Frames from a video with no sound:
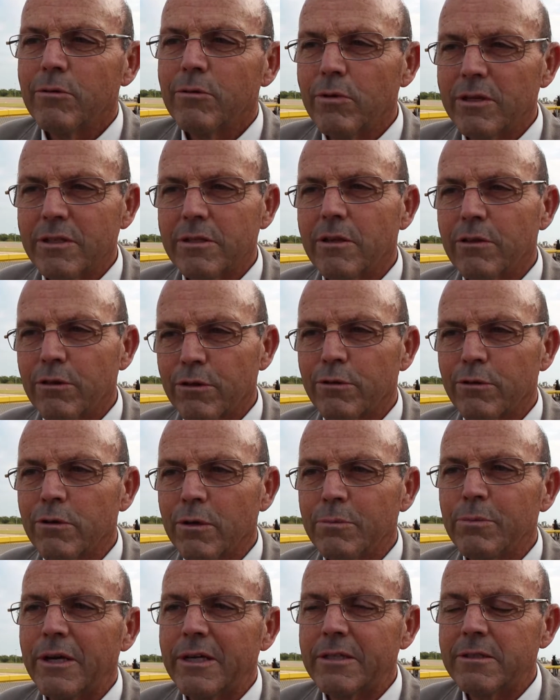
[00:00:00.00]
where the
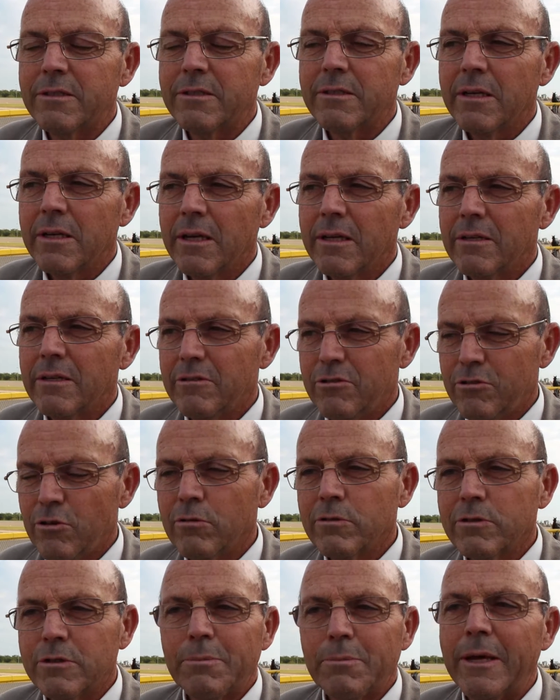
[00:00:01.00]
thoroughbreds
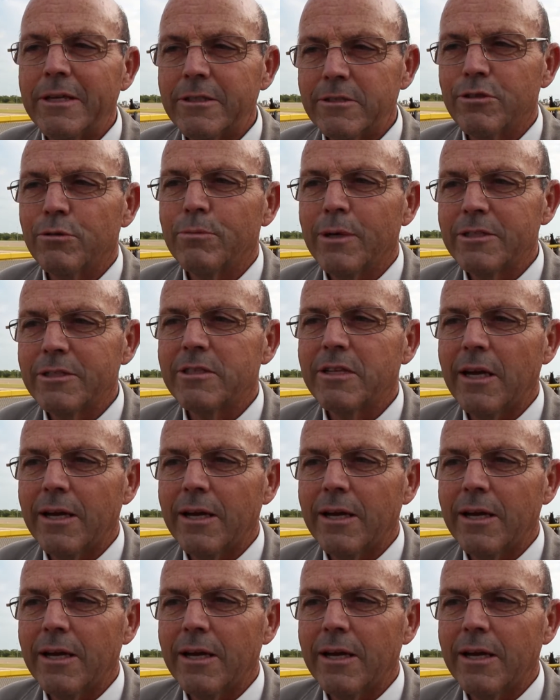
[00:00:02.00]
don't spend so much